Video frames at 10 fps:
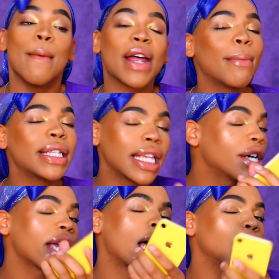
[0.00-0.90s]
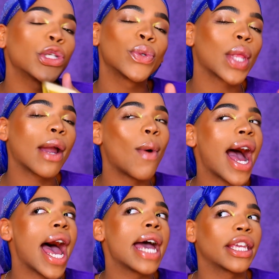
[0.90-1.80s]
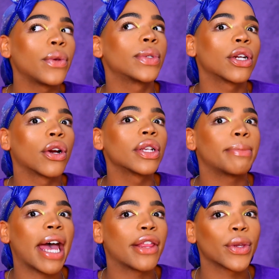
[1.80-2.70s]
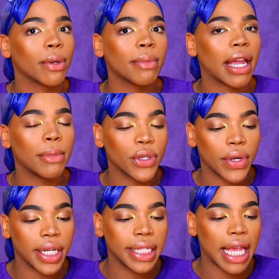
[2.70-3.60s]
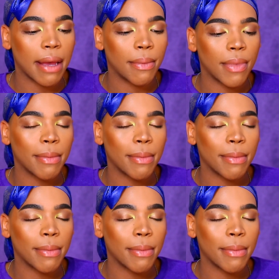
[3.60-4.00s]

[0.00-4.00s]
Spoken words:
But I'm gonna tell y'all soon like why I use the girls bathroom like majority of the time.